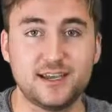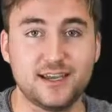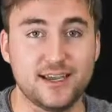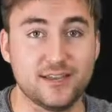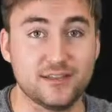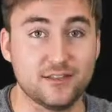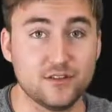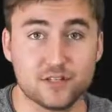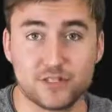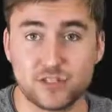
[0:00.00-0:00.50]

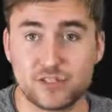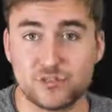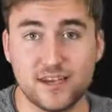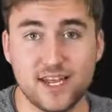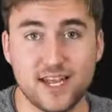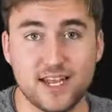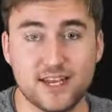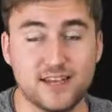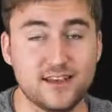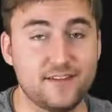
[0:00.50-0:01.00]
It looks
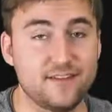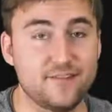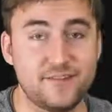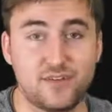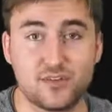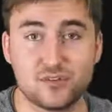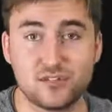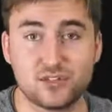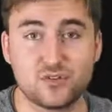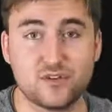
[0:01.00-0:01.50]
great, it
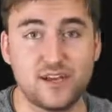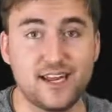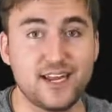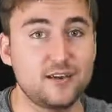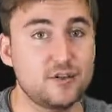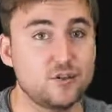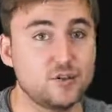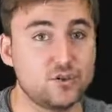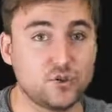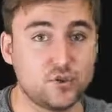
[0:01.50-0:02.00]
feels great
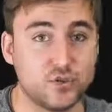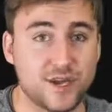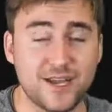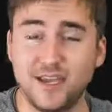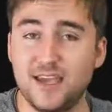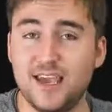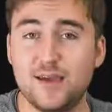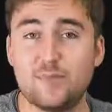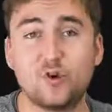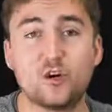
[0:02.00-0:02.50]

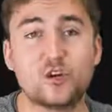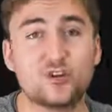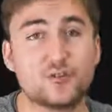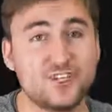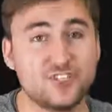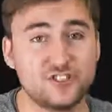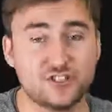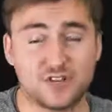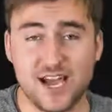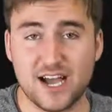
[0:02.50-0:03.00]
keyboard,
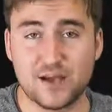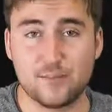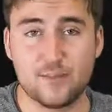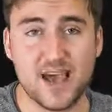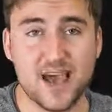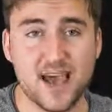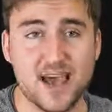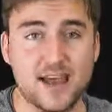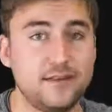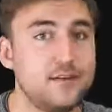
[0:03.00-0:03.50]
great
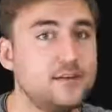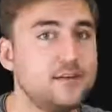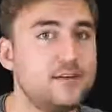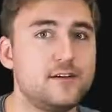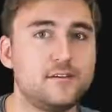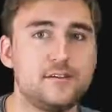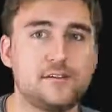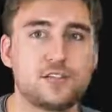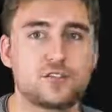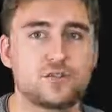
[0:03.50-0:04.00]
trackpad,
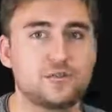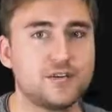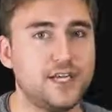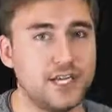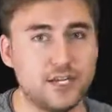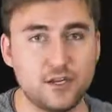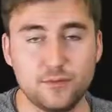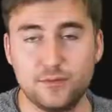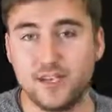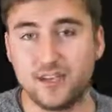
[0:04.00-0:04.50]
the
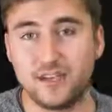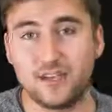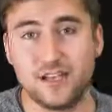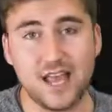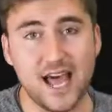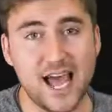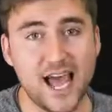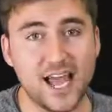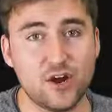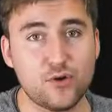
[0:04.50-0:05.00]
screen could be a little
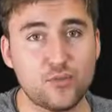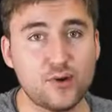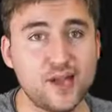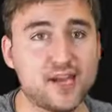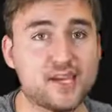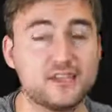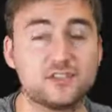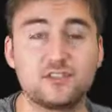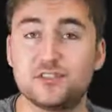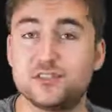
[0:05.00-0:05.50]
higher
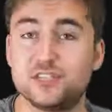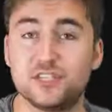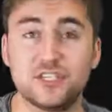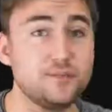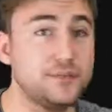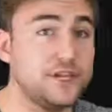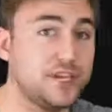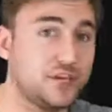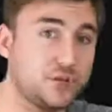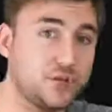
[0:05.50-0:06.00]
res, the
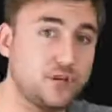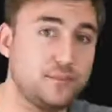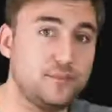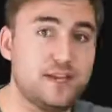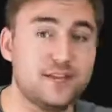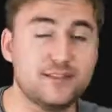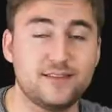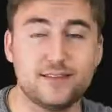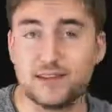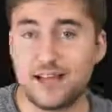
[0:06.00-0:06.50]
GPU could
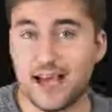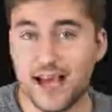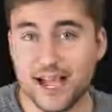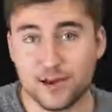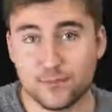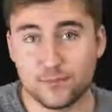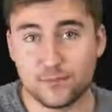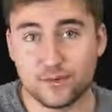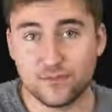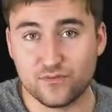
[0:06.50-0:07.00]
be a little
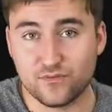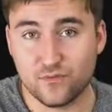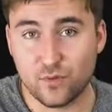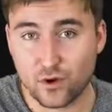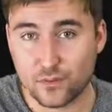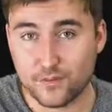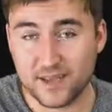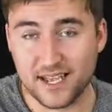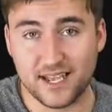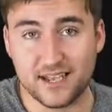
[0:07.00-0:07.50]
higher
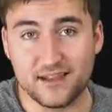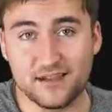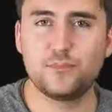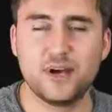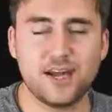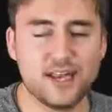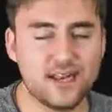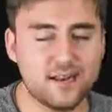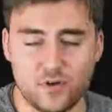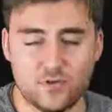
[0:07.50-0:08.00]
performing,
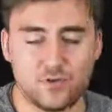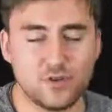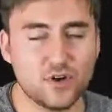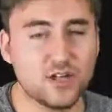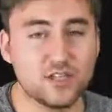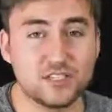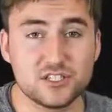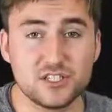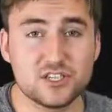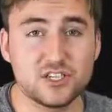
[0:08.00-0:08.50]
but
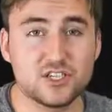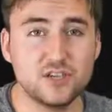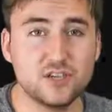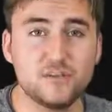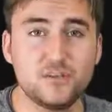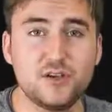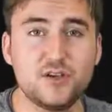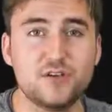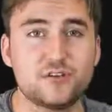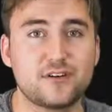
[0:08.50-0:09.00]
overall it's a good
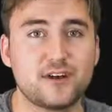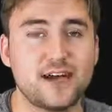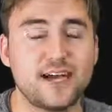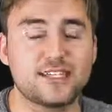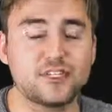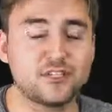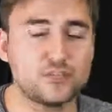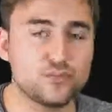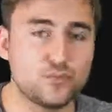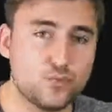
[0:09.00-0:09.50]
computer. I
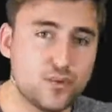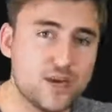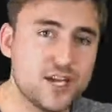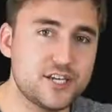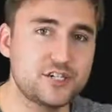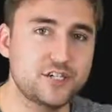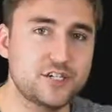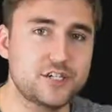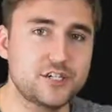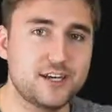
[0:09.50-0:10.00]
just
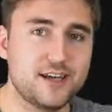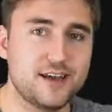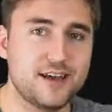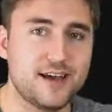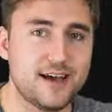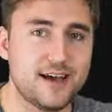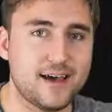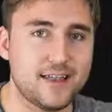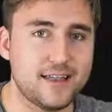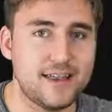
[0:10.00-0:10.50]
wish
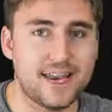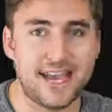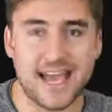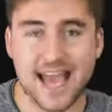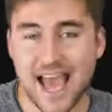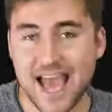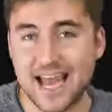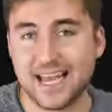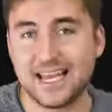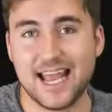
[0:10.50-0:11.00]
that I
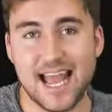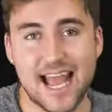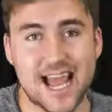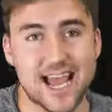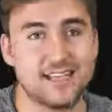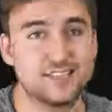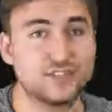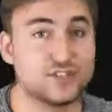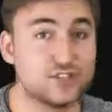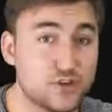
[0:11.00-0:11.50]
hadn't
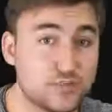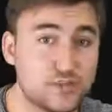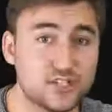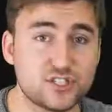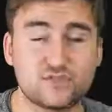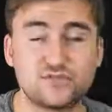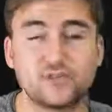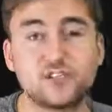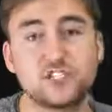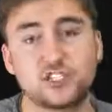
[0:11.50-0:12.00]
had so
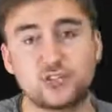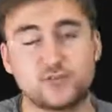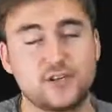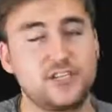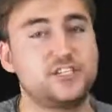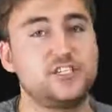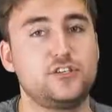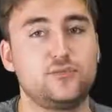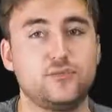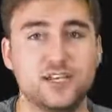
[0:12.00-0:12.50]
much
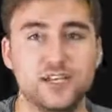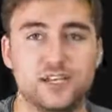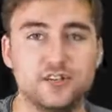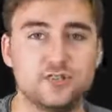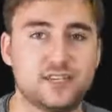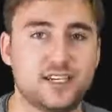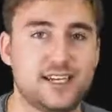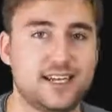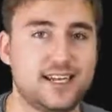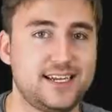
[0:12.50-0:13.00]
frustration when
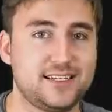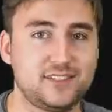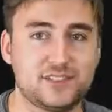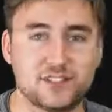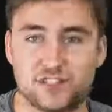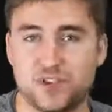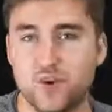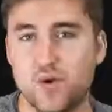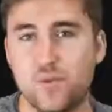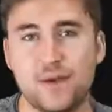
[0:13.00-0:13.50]
using it and
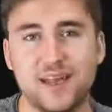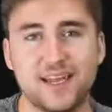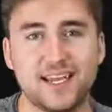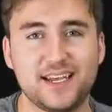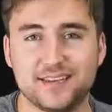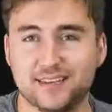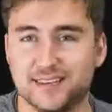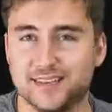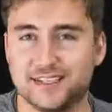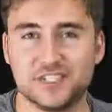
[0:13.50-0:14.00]
so
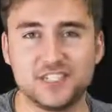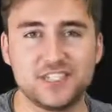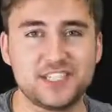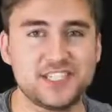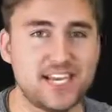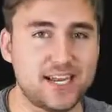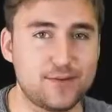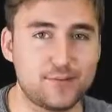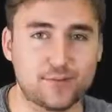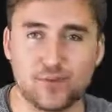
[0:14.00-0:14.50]
many
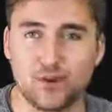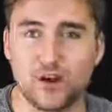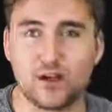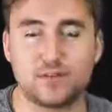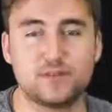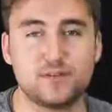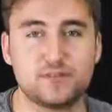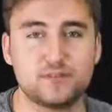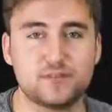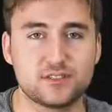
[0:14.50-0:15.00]
glitches and
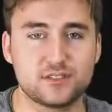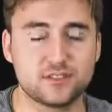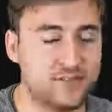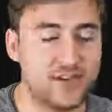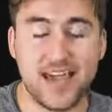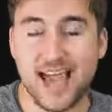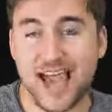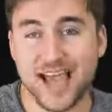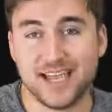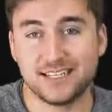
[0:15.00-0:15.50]
problems. If
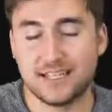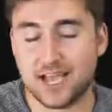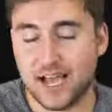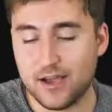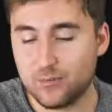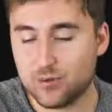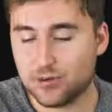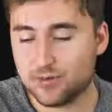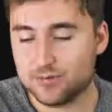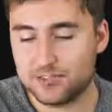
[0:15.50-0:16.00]
I hadn't,
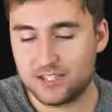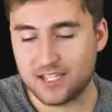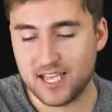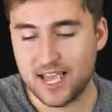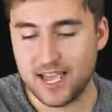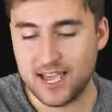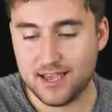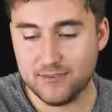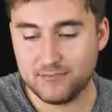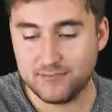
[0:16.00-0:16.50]
I would
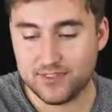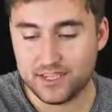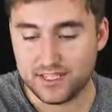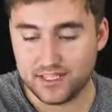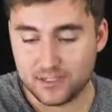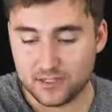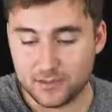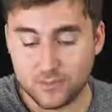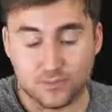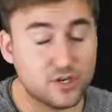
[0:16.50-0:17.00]
say
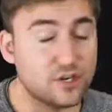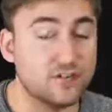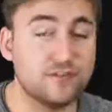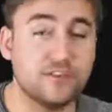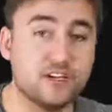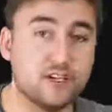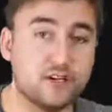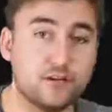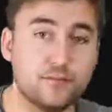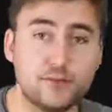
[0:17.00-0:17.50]
this is a
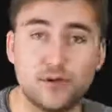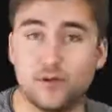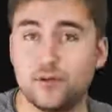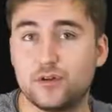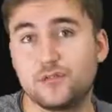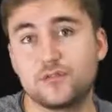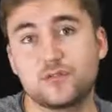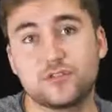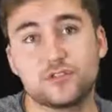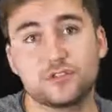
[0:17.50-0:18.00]
perfect
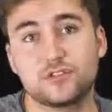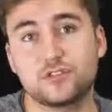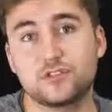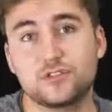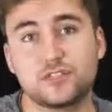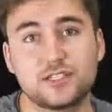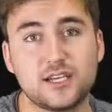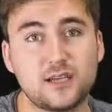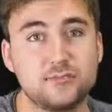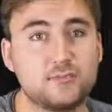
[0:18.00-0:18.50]
computer for a
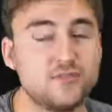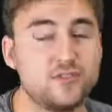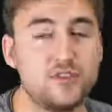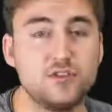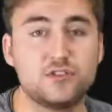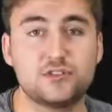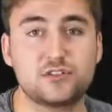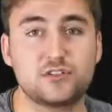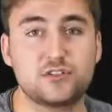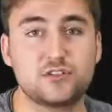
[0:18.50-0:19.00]
certain type of
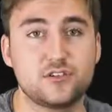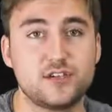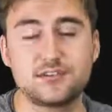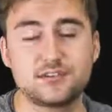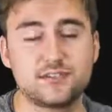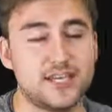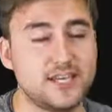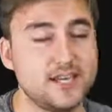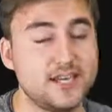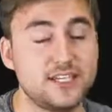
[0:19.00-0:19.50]
user,
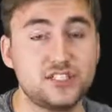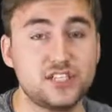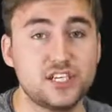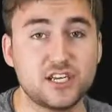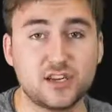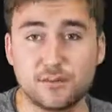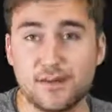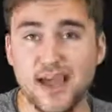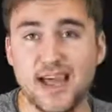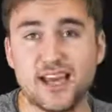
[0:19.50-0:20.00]
say an
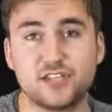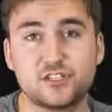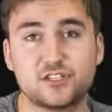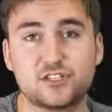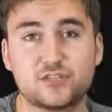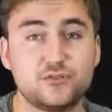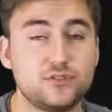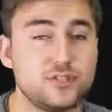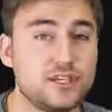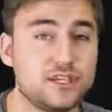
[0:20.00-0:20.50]
engineering
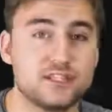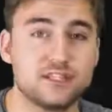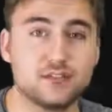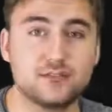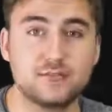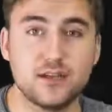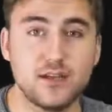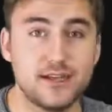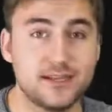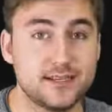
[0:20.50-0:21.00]
manager who
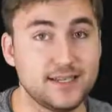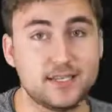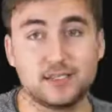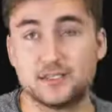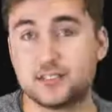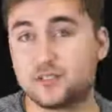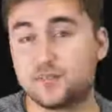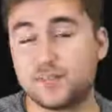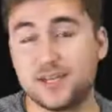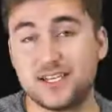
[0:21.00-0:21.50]
doesn't need
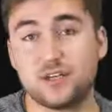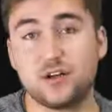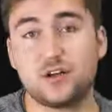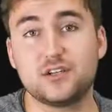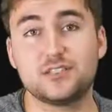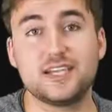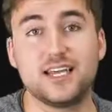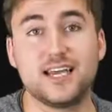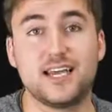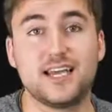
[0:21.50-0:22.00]
to spend
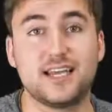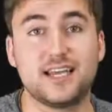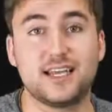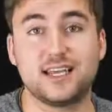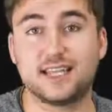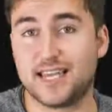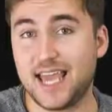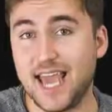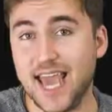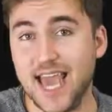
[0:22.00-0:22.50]
all day
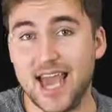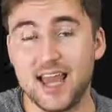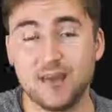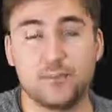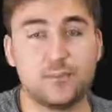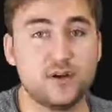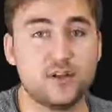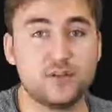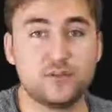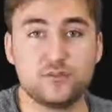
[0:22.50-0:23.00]
in
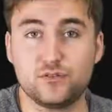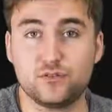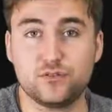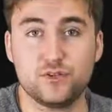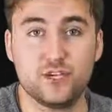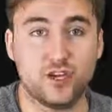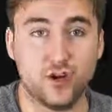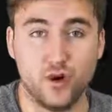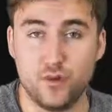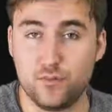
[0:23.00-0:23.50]
CAD, but who
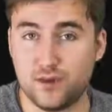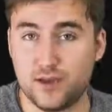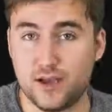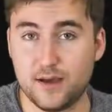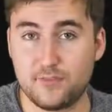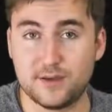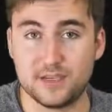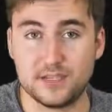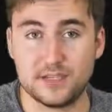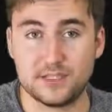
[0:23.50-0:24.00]
can open
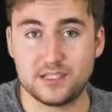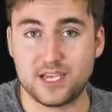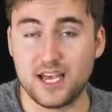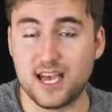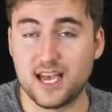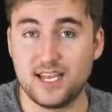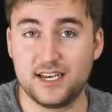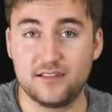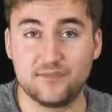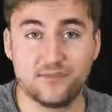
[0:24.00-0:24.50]
up a
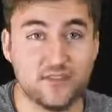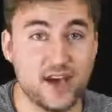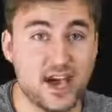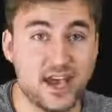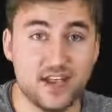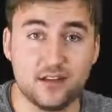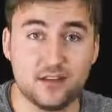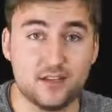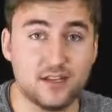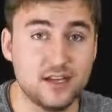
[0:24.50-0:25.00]
design
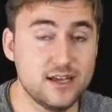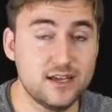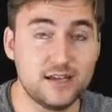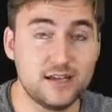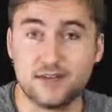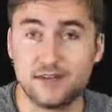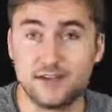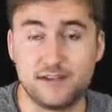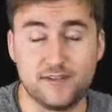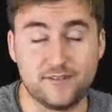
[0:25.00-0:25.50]
file
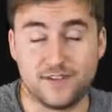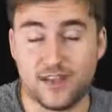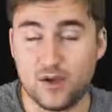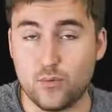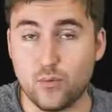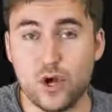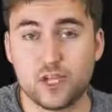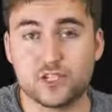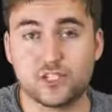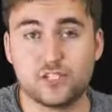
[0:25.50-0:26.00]
if they
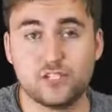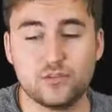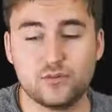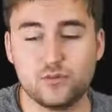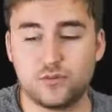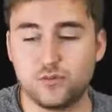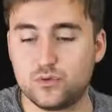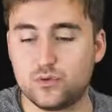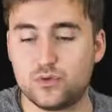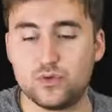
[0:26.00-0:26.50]
want
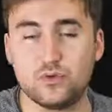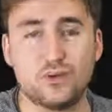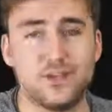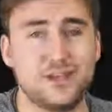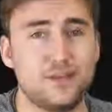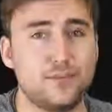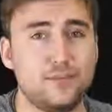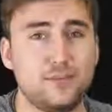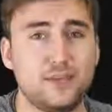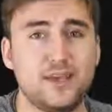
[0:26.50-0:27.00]
to, who
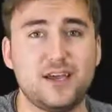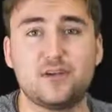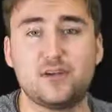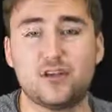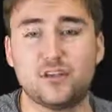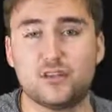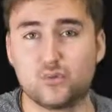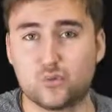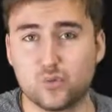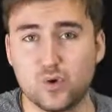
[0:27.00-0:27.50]
can be out
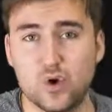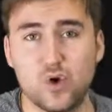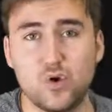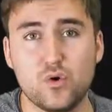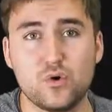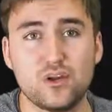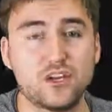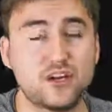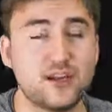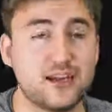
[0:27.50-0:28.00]
on the
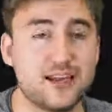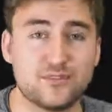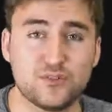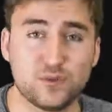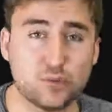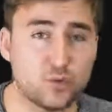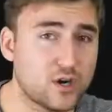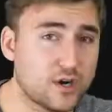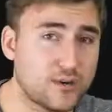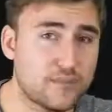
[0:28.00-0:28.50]
road and not have
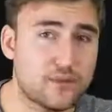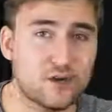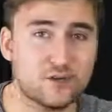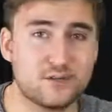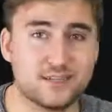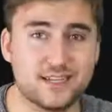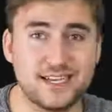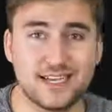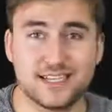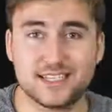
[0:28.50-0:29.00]
to worry
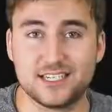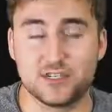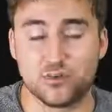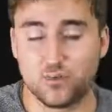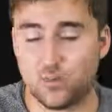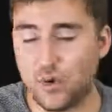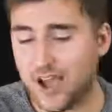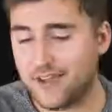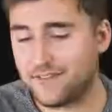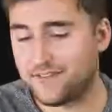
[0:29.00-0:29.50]
about connecting to
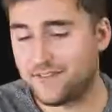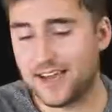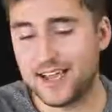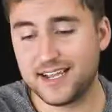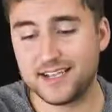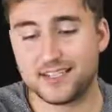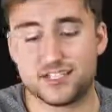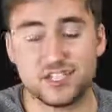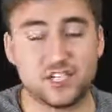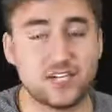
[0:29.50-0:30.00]
Wi-Fi
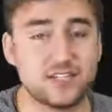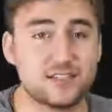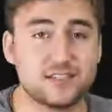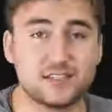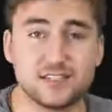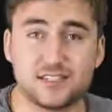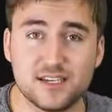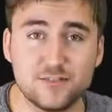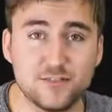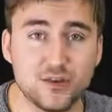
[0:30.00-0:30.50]
because you got the
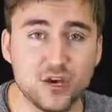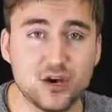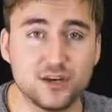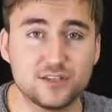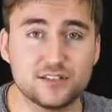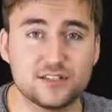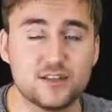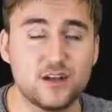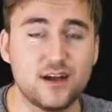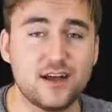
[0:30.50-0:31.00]
SIM
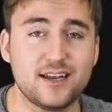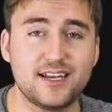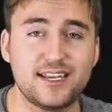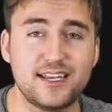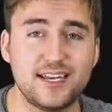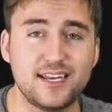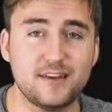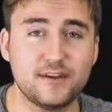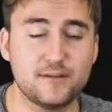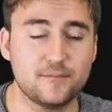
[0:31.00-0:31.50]
card slot in
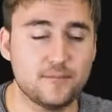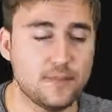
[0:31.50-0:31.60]
here.